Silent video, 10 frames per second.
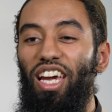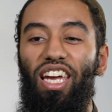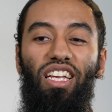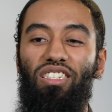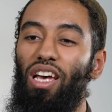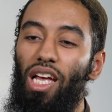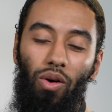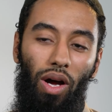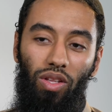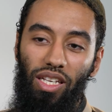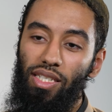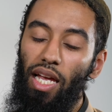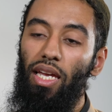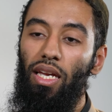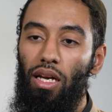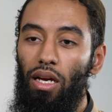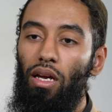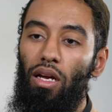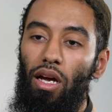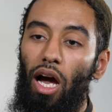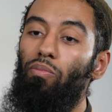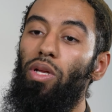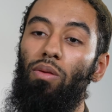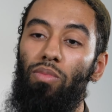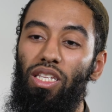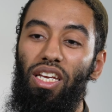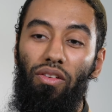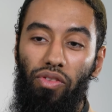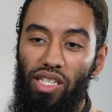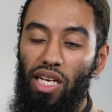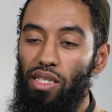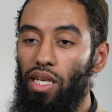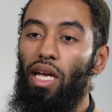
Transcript: He didn't turn around and say, I've been in Medina for 6